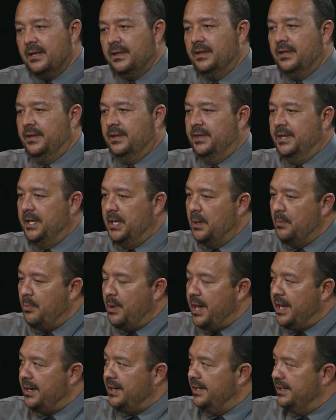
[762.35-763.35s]
The thing
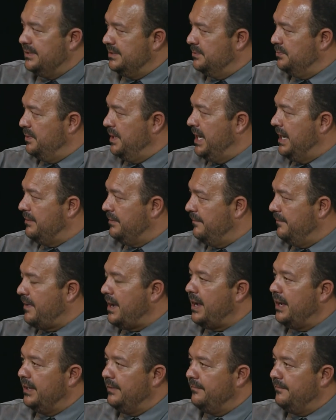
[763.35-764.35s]
about it is we had to
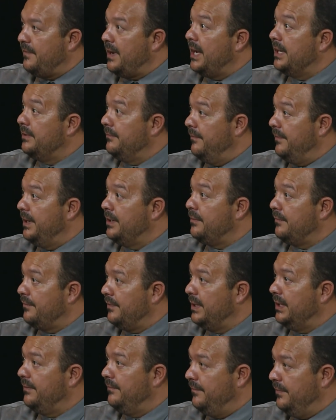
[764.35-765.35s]
find
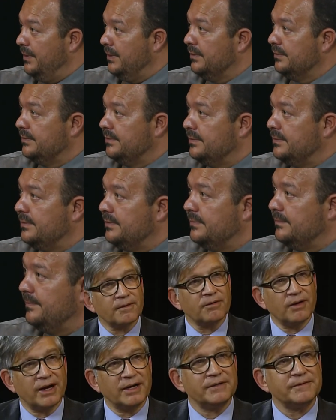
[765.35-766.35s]
offender-friendly fields.
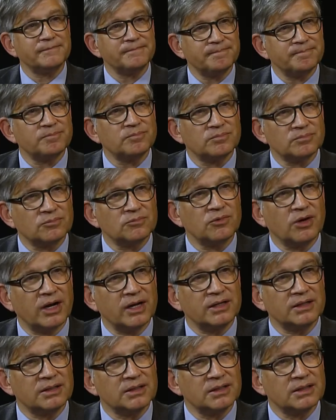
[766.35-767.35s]
Right, right.